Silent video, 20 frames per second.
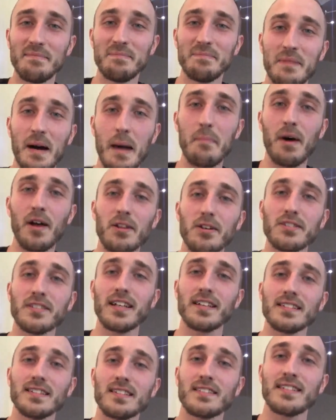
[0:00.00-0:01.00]
My mother
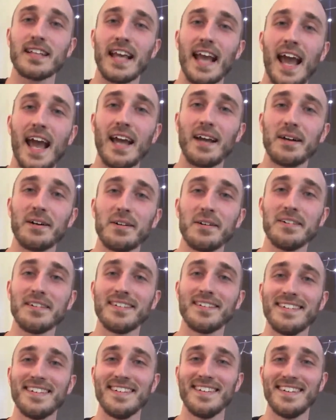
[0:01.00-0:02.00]
says it's the
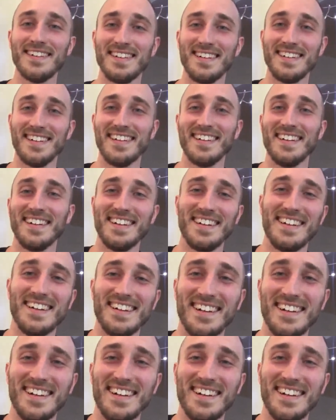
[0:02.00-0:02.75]
angle, and